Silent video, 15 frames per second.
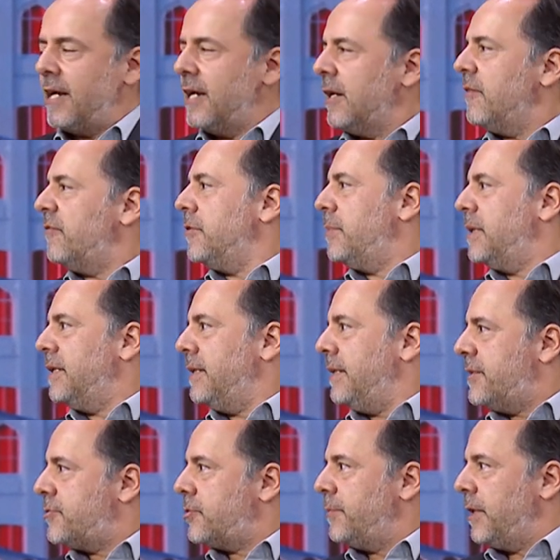Everybody
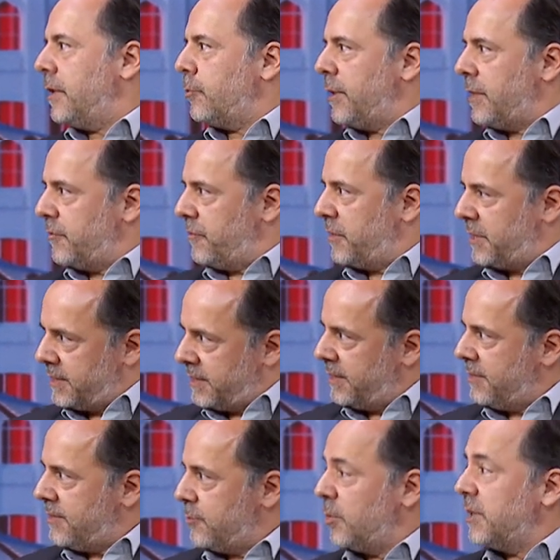needs to be aware of what it
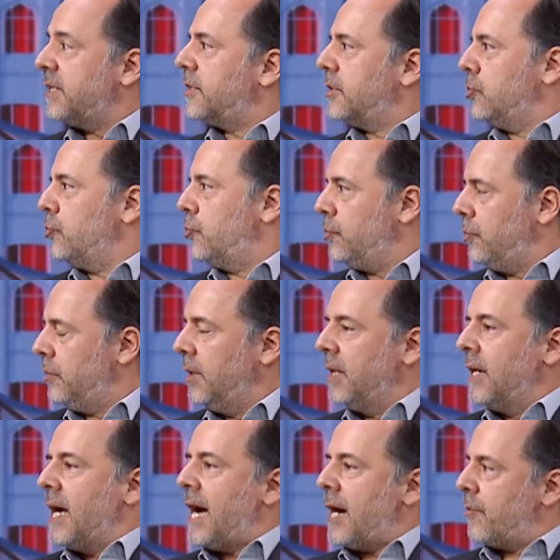is, what it can do,
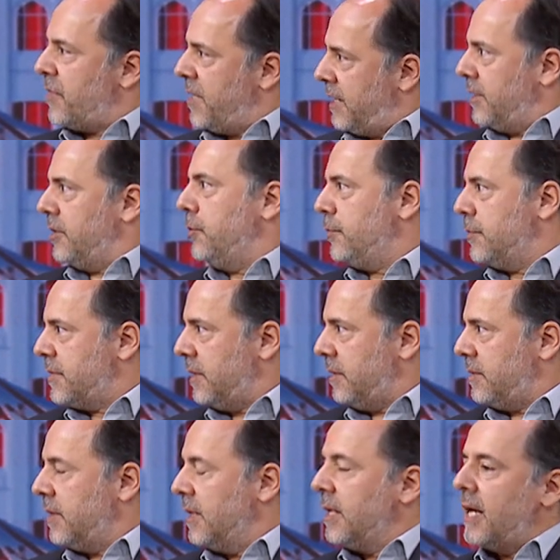how they can use it,
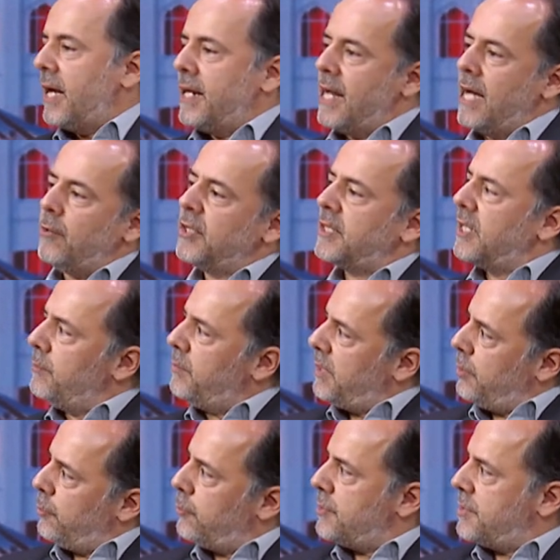and how it can be
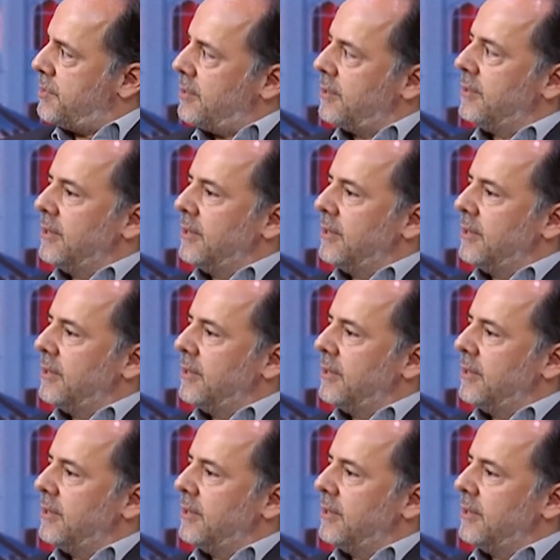used